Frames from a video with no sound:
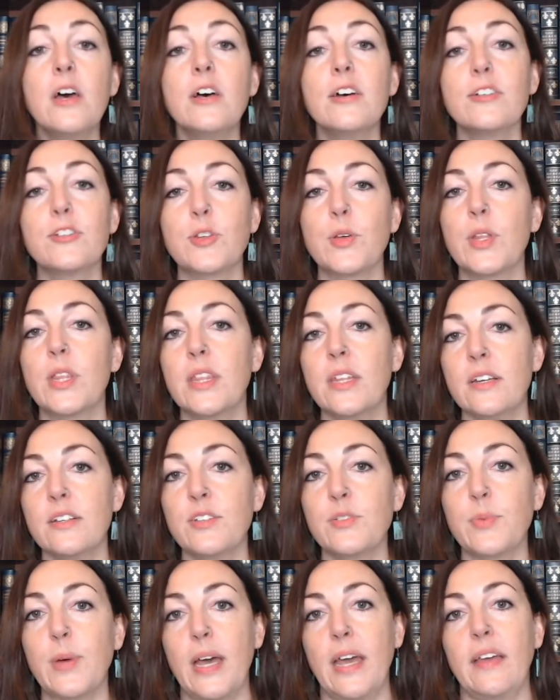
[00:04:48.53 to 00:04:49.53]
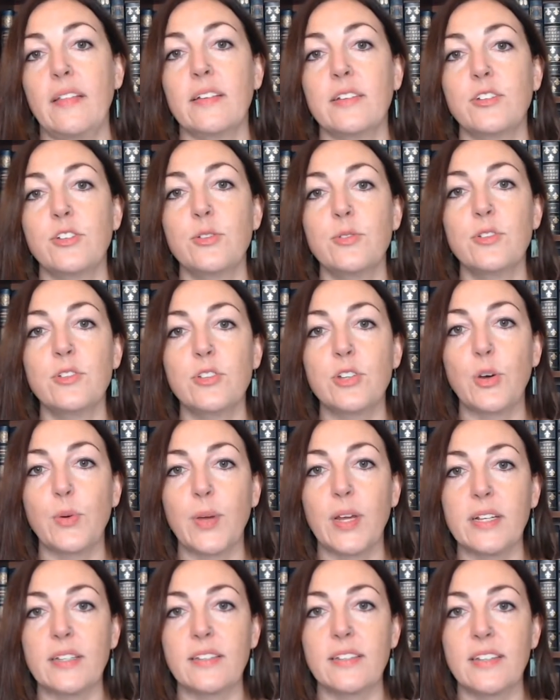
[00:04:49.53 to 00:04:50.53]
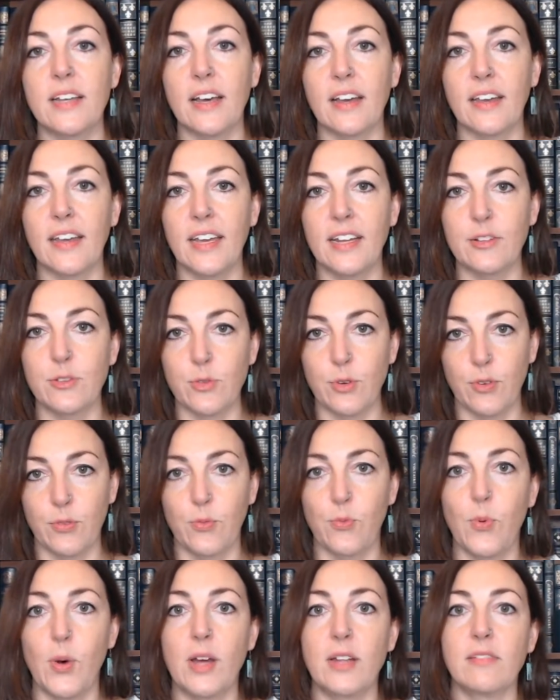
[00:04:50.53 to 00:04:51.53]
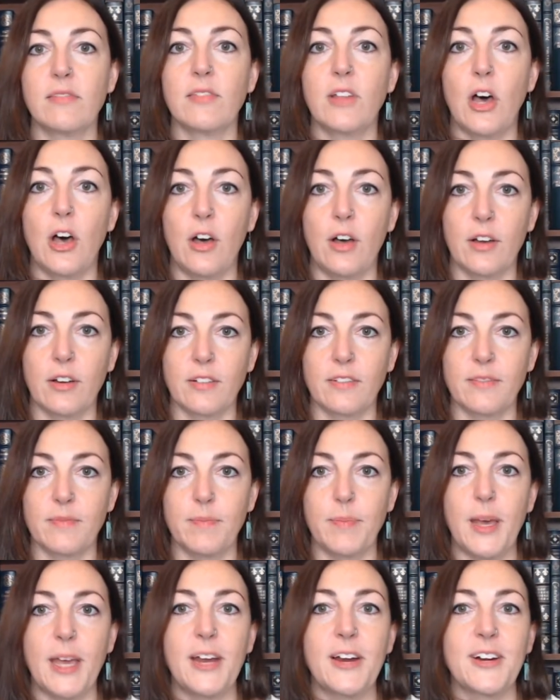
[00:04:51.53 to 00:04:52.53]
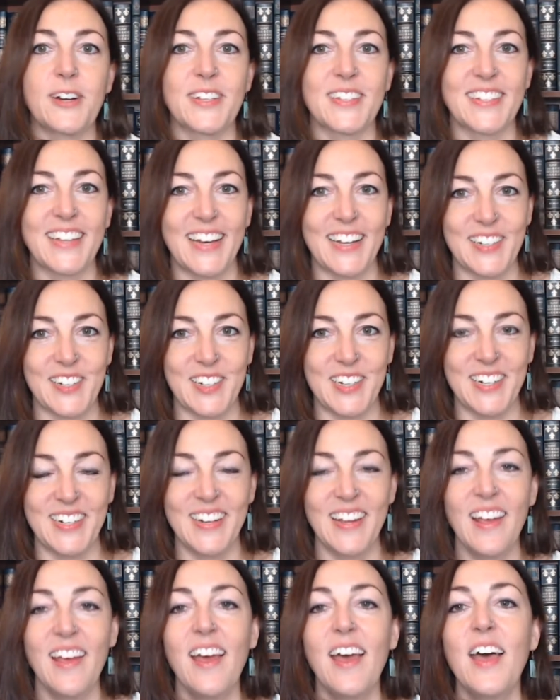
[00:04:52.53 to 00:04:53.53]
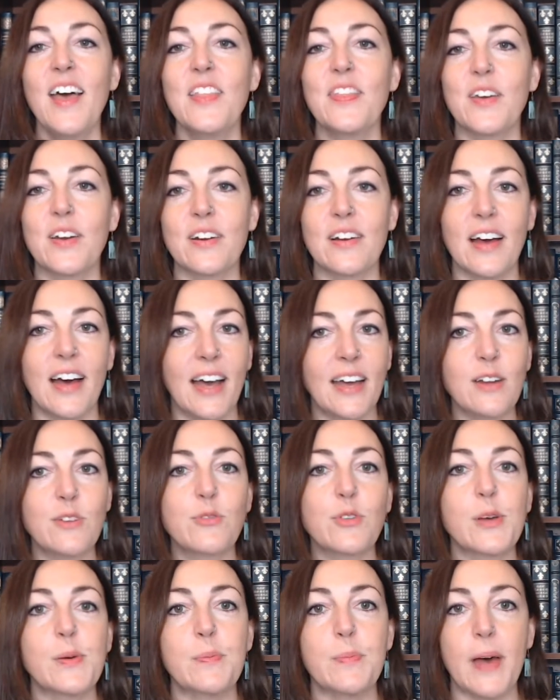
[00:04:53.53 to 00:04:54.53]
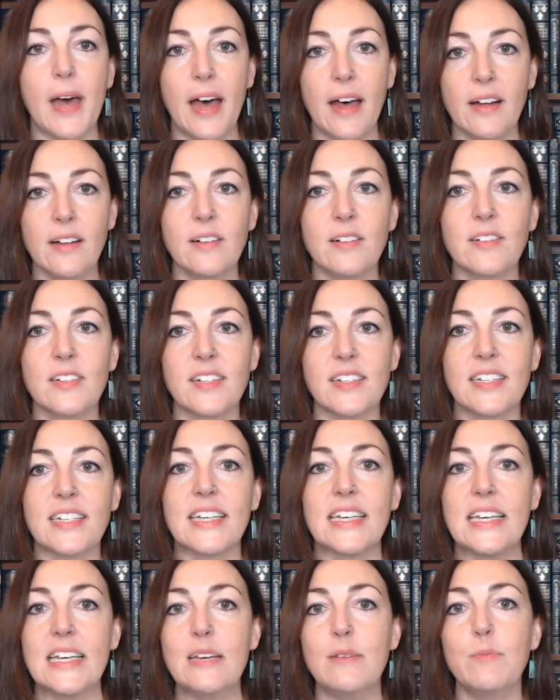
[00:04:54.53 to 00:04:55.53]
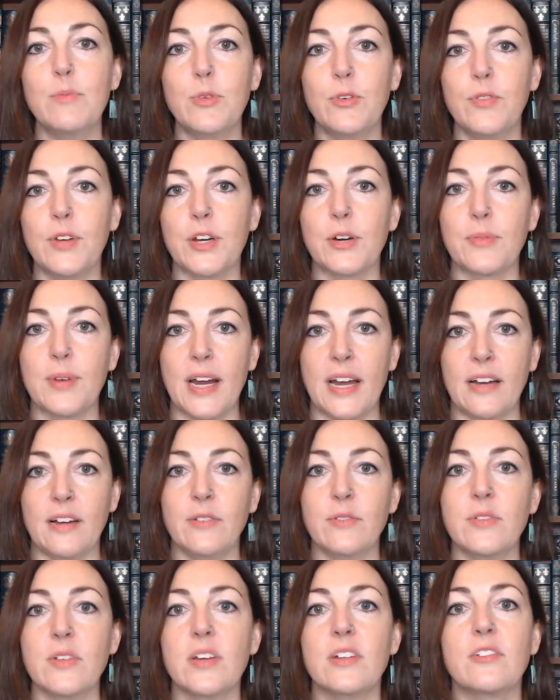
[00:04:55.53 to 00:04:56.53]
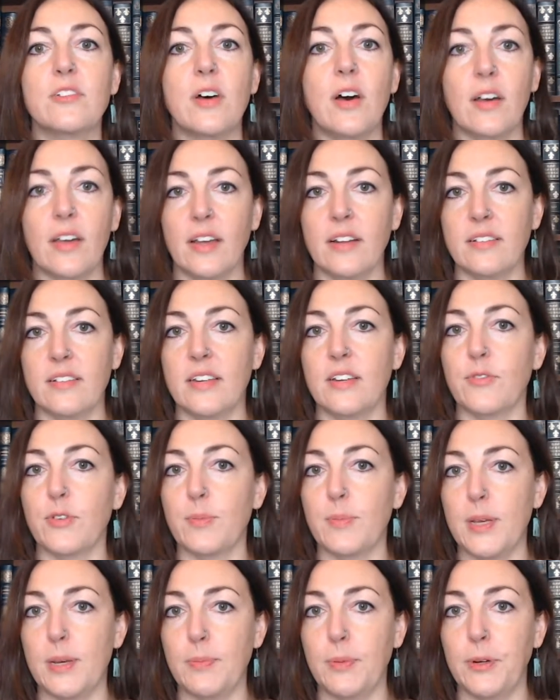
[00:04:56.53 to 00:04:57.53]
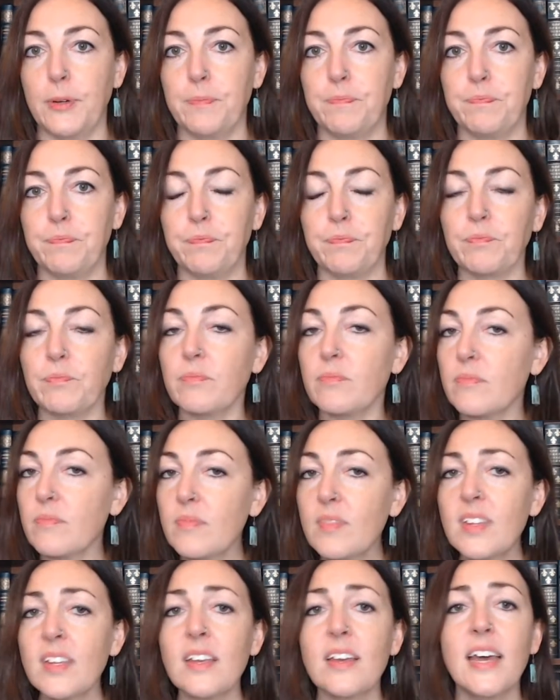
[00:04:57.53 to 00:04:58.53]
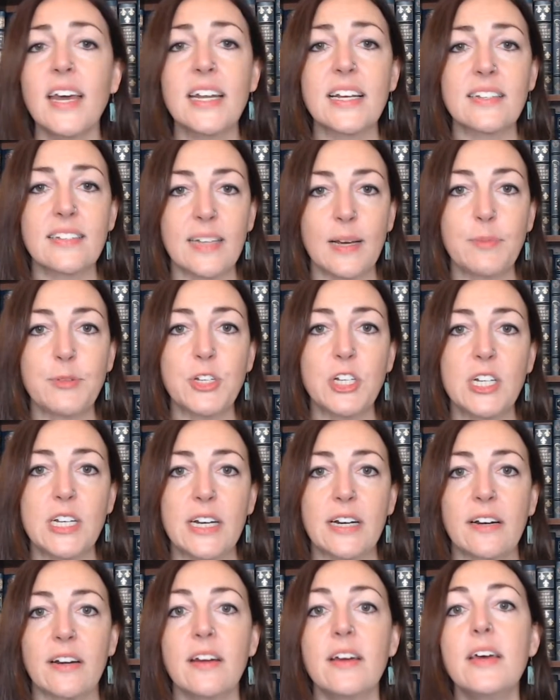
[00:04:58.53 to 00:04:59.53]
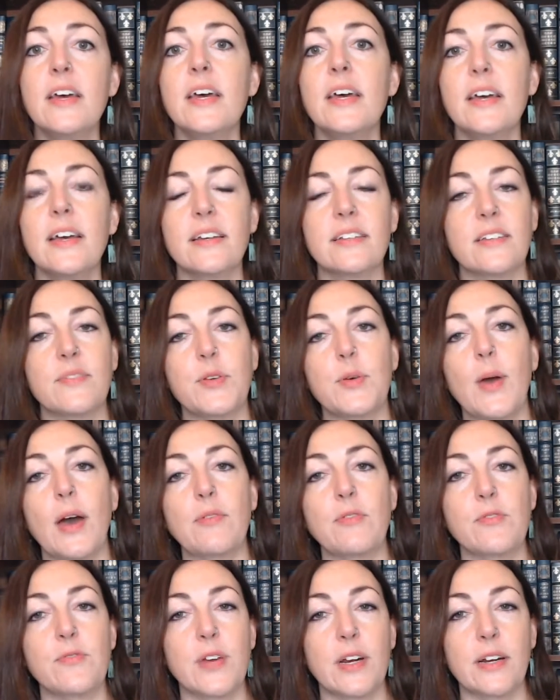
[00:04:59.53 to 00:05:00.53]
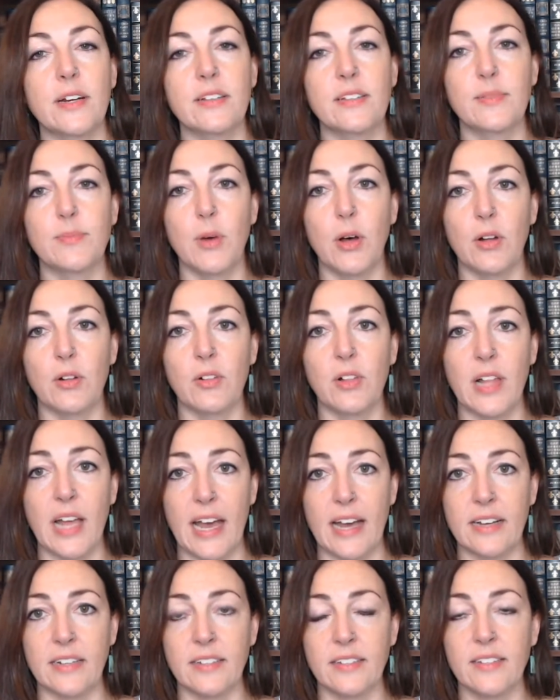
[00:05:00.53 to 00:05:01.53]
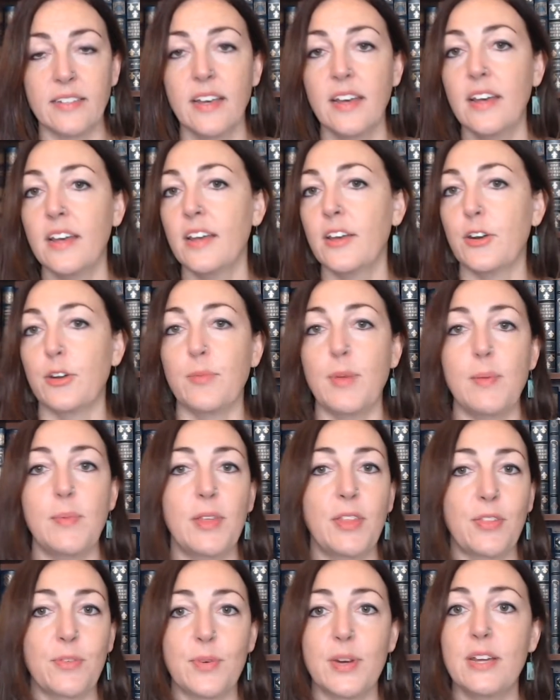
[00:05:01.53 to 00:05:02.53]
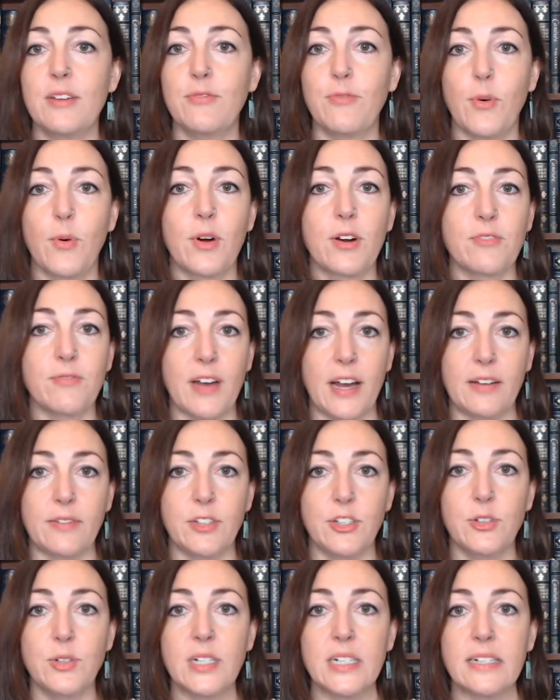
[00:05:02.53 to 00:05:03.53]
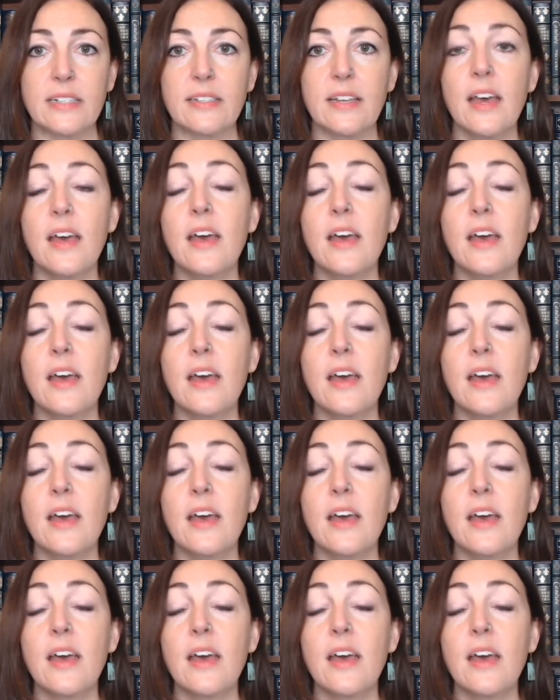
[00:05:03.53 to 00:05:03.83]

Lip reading: So this way, the students don't get stuck in sort of one long pair discussion. They're kind of compelled to keep moving around and talking to different people. An exception here is if you have a very small class, maybe 3, 4, 5 students,